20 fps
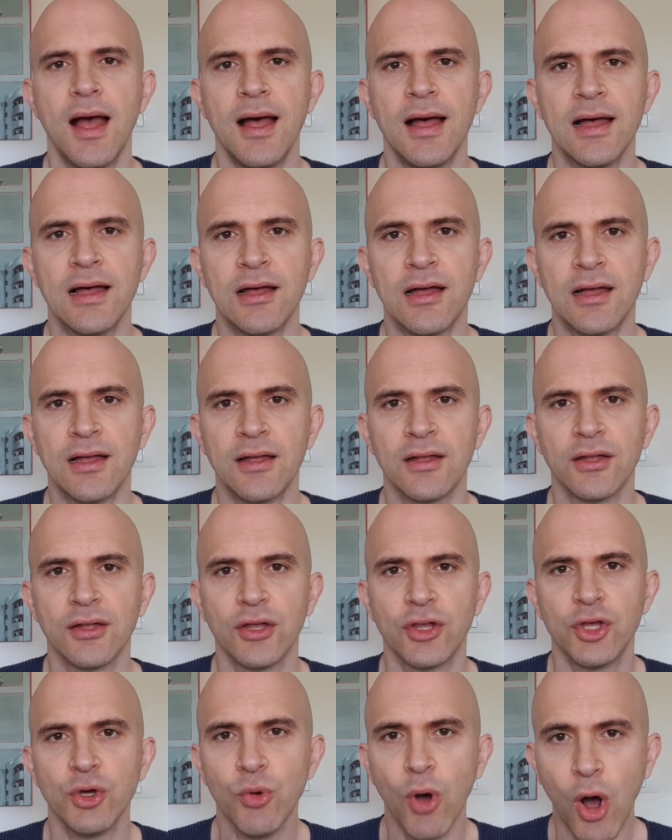
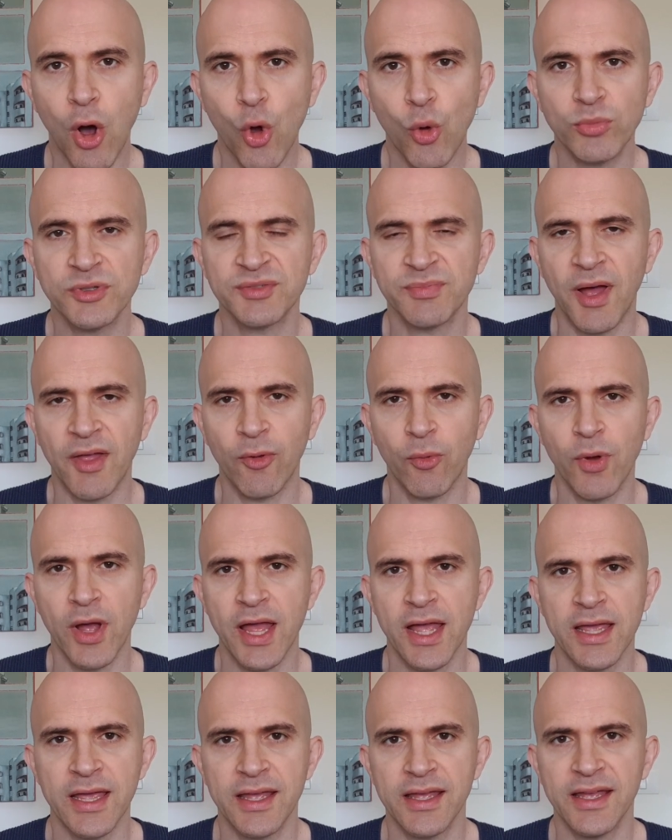Hugh Holmes, by the
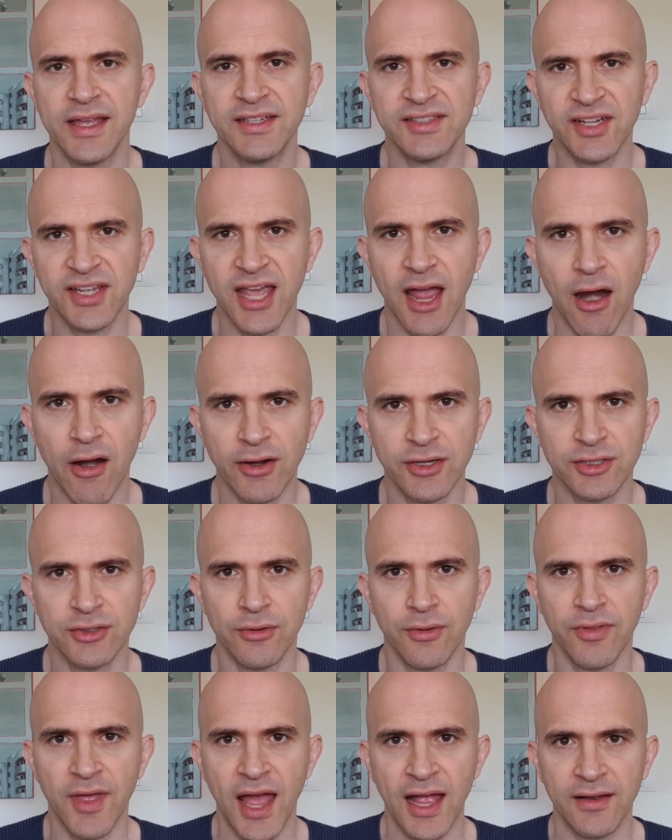way, is a
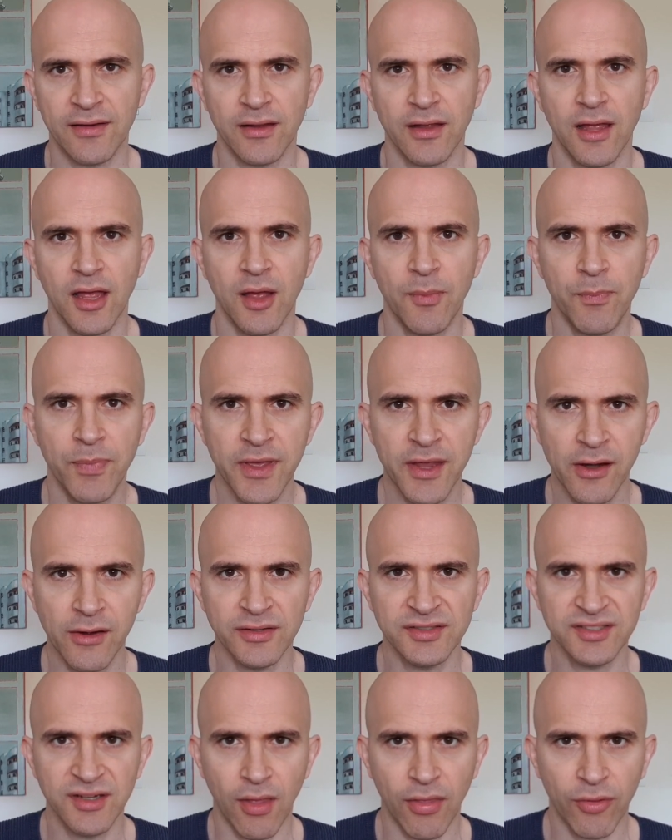character that
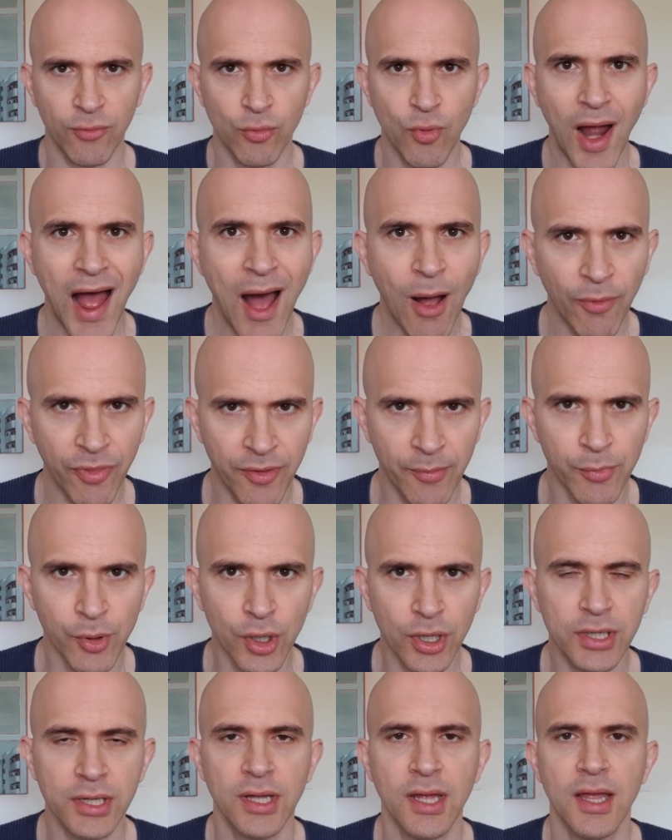appears throughout the
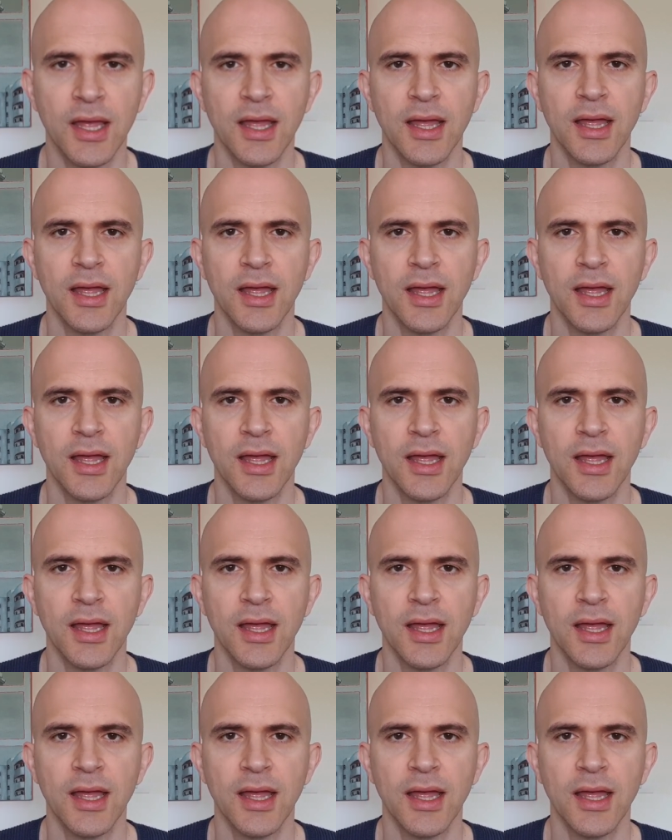book.